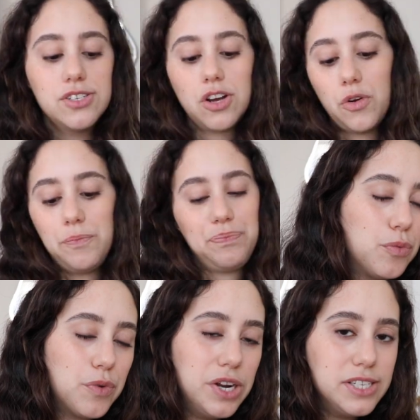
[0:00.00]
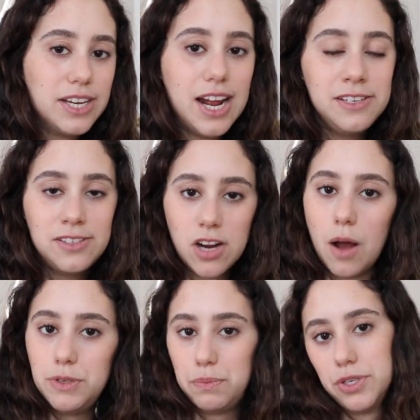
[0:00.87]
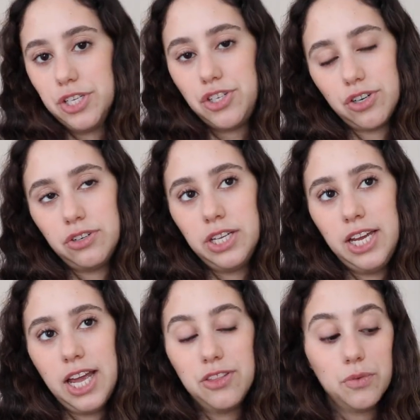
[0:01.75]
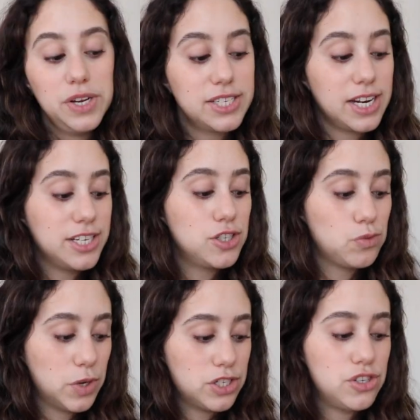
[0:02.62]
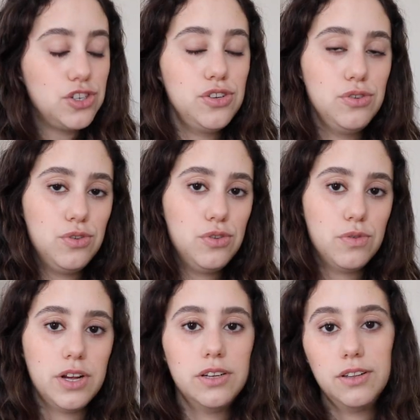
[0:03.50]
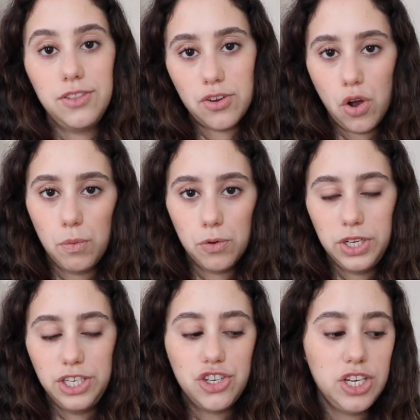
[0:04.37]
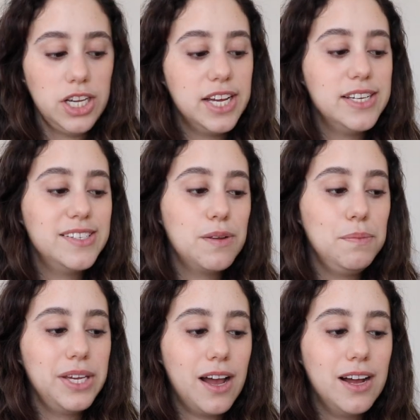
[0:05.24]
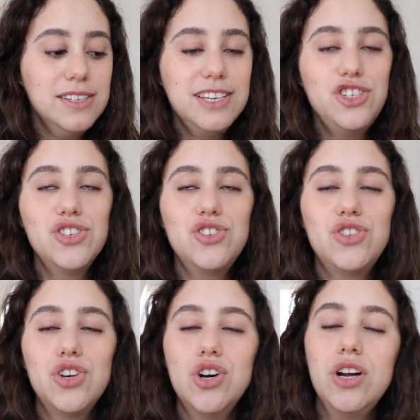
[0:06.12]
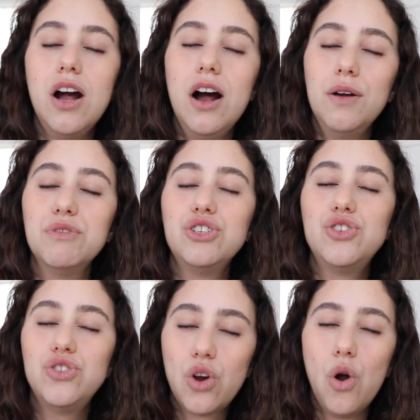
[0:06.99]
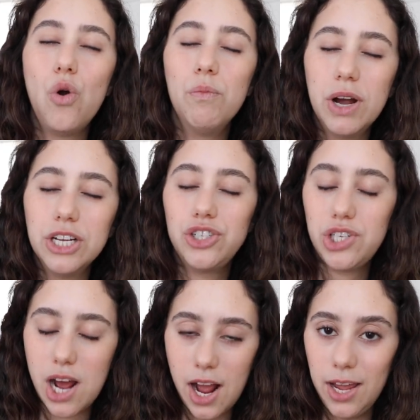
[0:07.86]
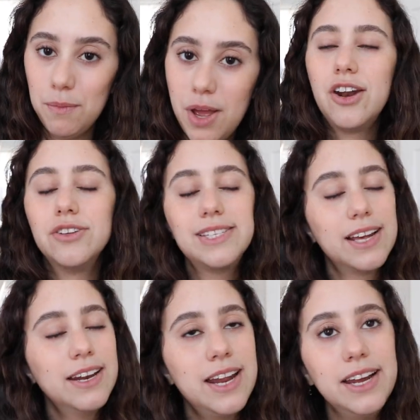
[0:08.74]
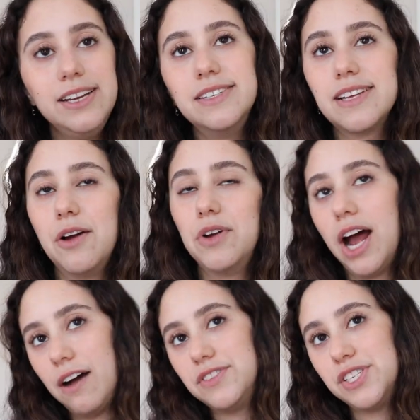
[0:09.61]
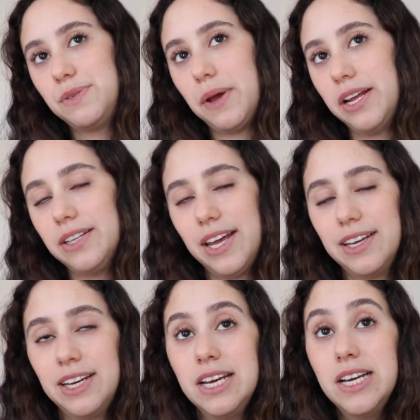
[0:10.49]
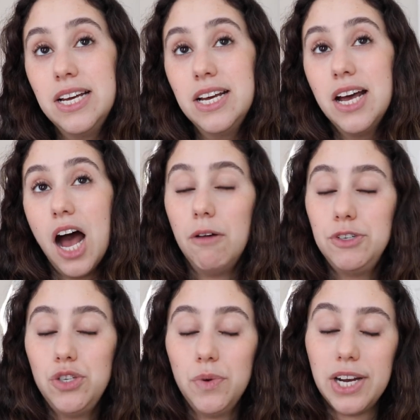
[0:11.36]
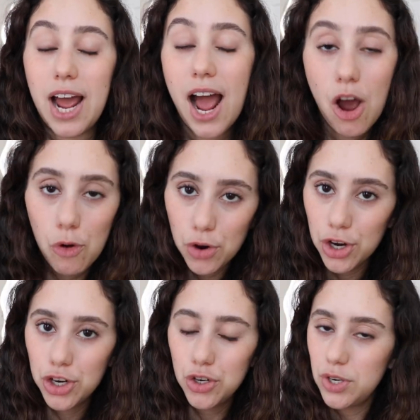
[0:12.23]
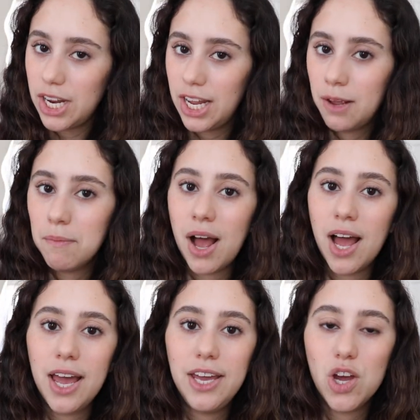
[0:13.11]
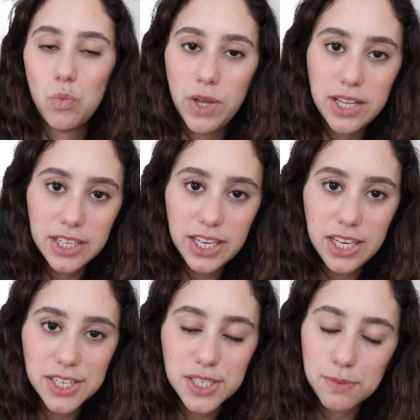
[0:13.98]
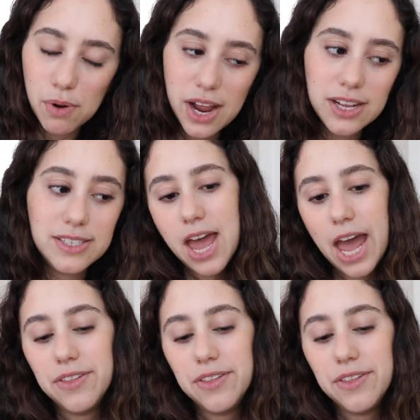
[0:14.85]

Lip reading: So the reason I stopped bullet journaling and the reason I switched to the Hobonichi is because it just took up so much time. And on Sundays, I would have to spend like up to an hour creating my weekly spreads.